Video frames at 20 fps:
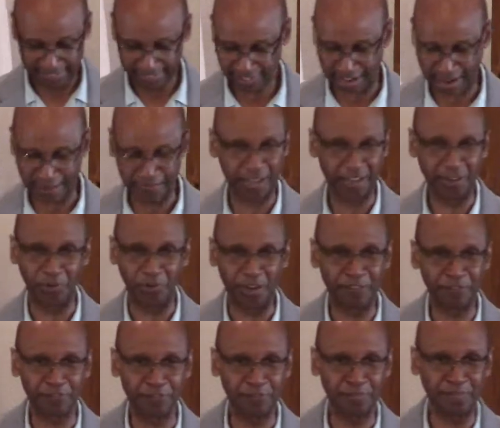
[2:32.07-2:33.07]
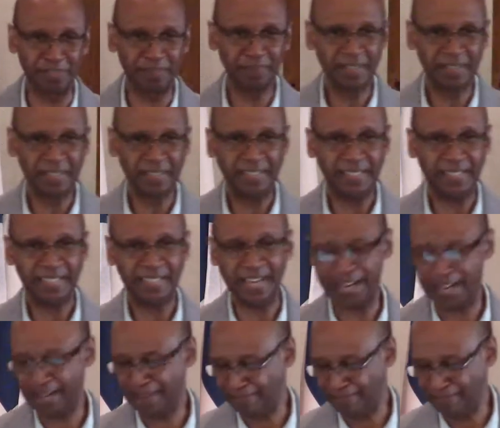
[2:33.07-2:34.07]
time got away from me.
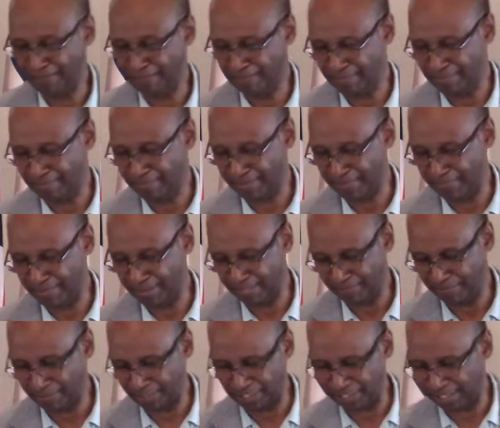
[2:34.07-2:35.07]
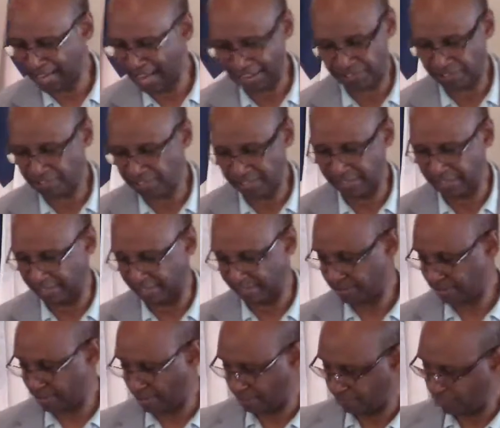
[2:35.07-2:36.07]
Um, but, but you got to see
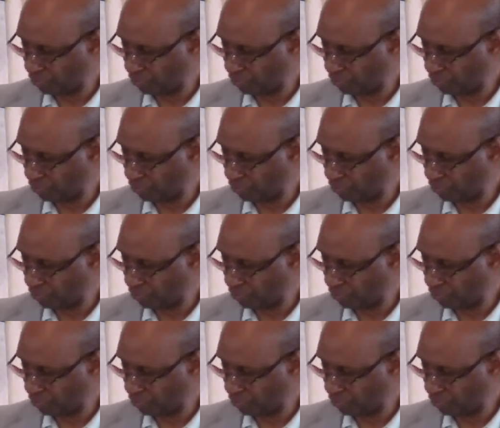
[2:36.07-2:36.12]
this. Um, so